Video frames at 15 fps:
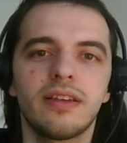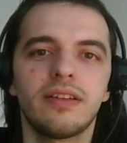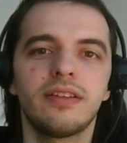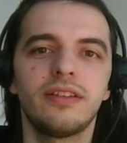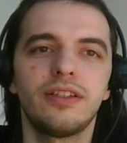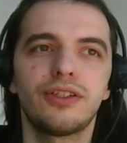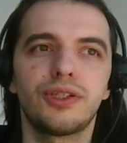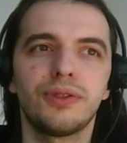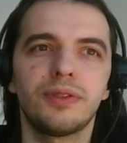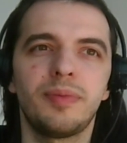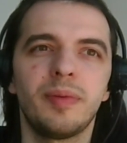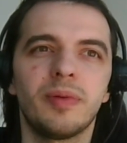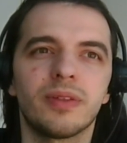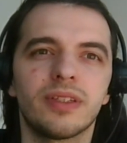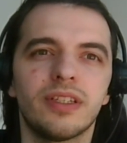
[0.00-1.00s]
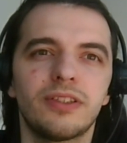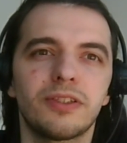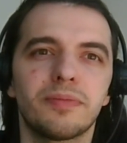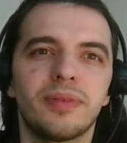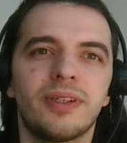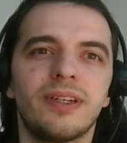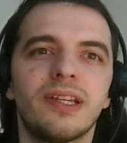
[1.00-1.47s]
issues people touch
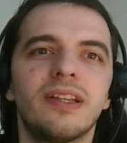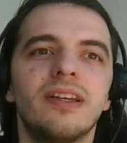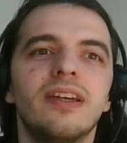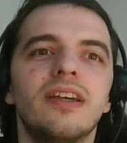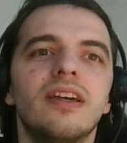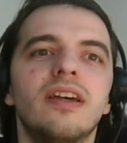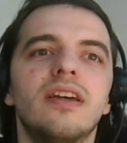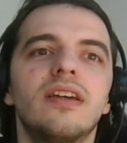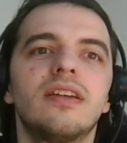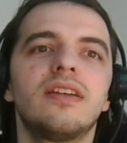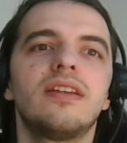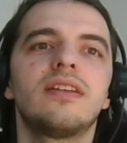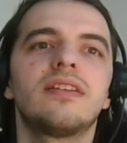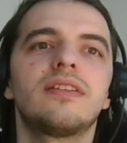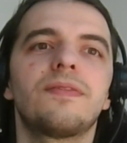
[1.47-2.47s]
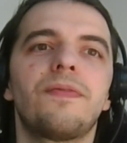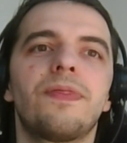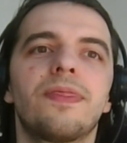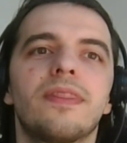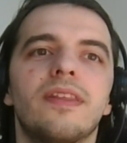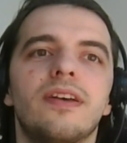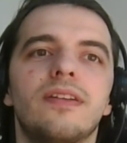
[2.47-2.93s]
upon
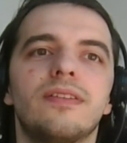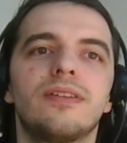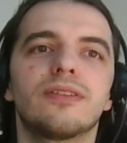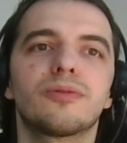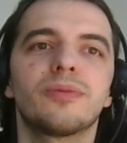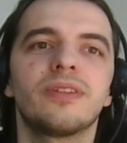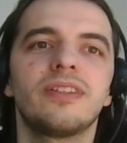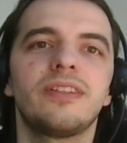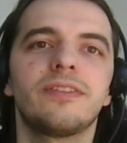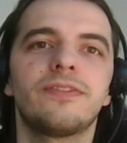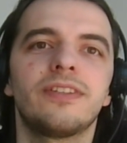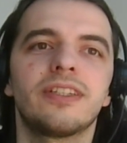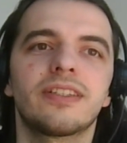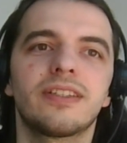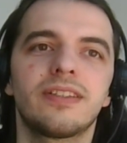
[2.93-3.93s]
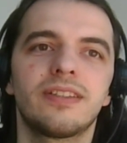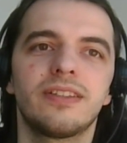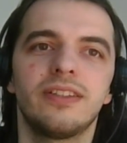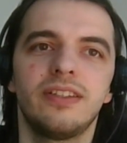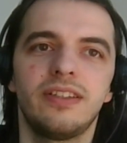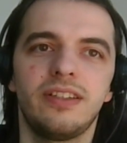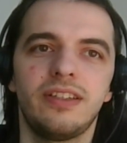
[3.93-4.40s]
ultimately affect
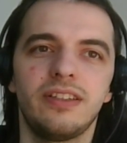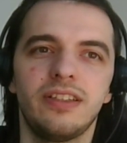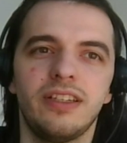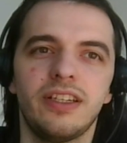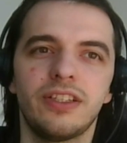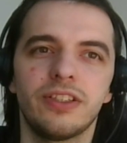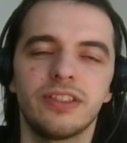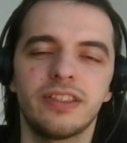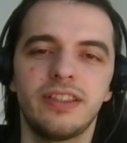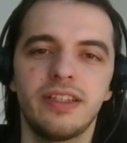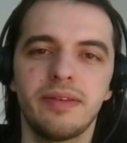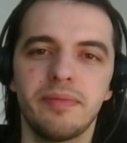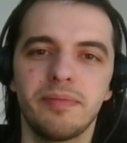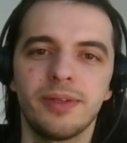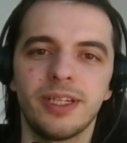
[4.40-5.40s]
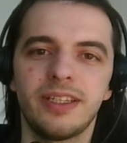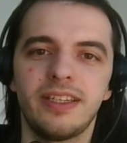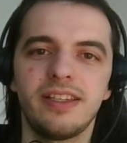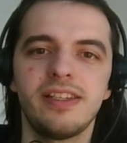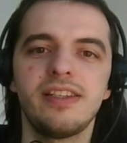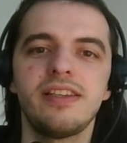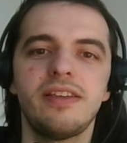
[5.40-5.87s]
not just them, but
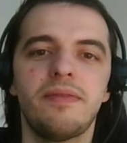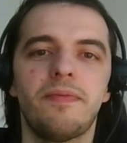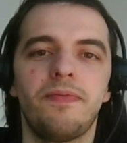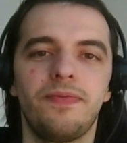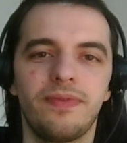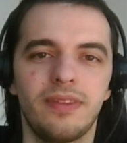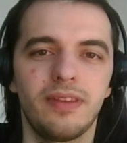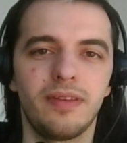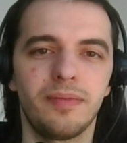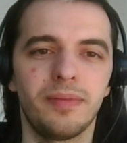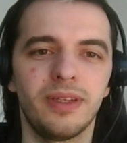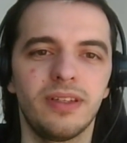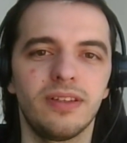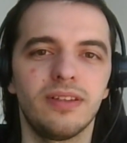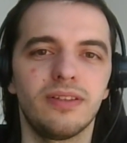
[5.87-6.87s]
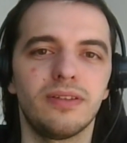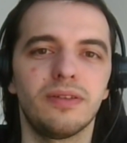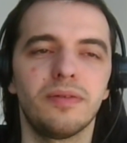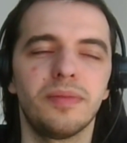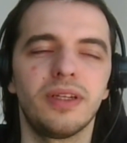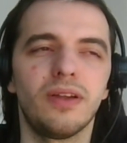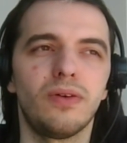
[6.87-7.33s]
the
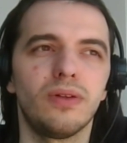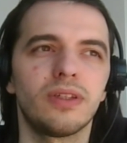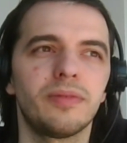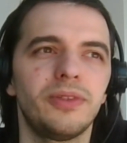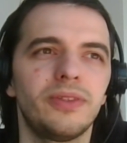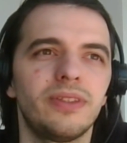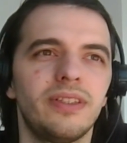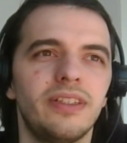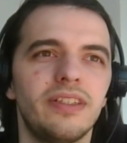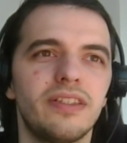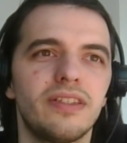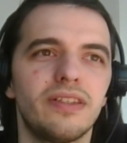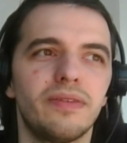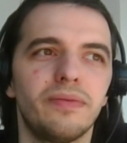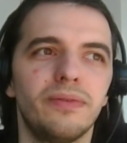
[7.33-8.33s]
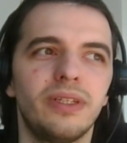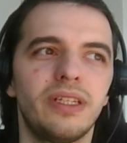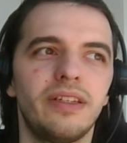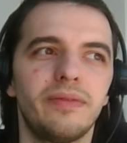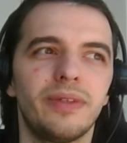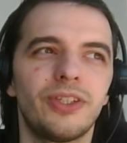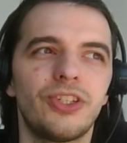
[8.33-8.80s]
whole communities
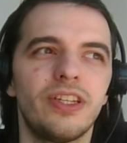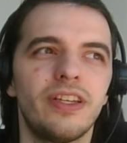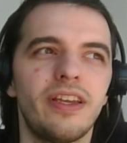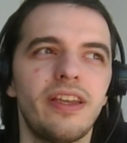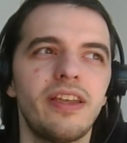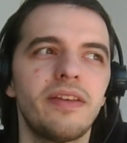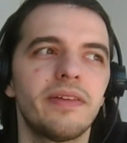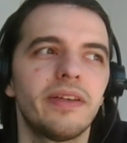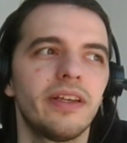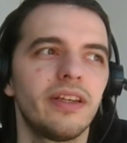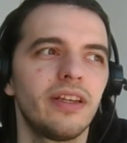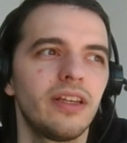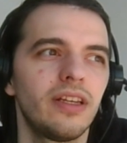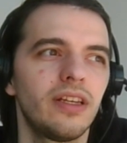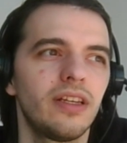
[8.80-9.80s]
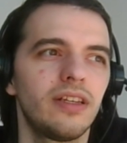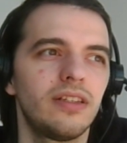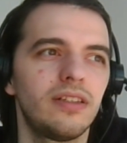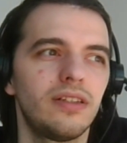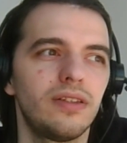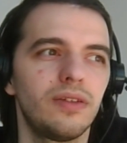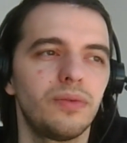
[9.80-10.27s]
within which they
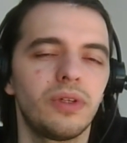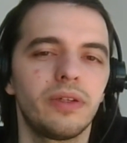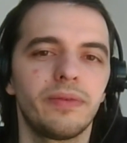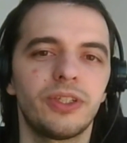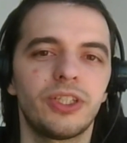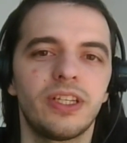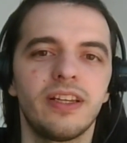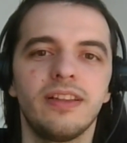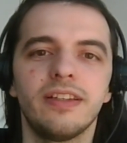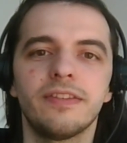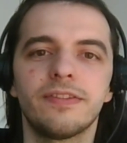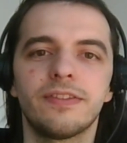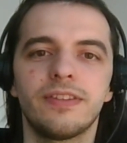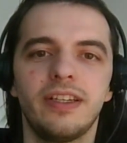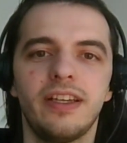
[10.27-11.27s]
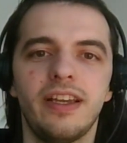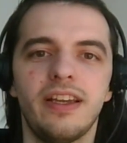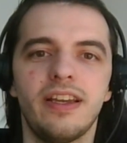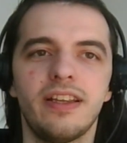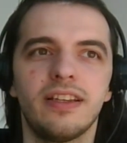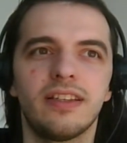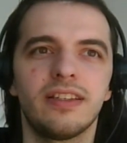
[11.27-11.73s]
live,
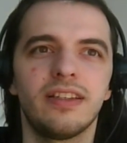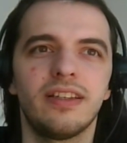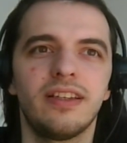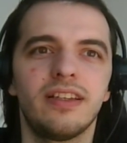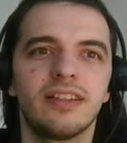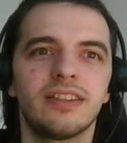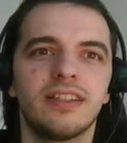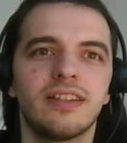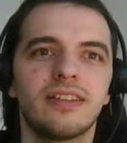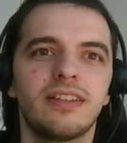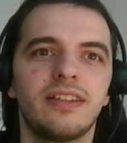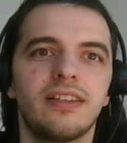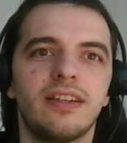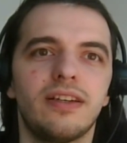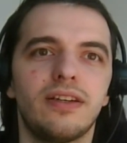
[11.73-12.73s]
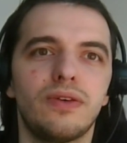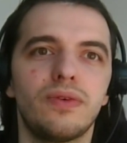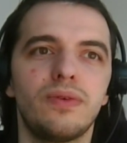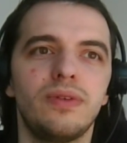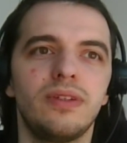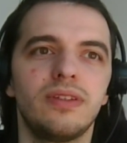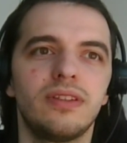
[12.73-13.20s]
and exactly
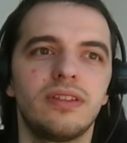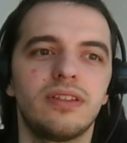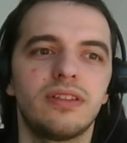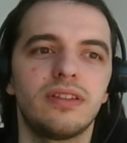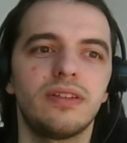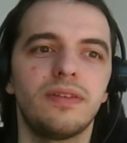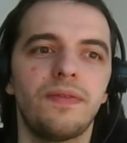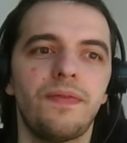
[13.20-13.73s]
how uh,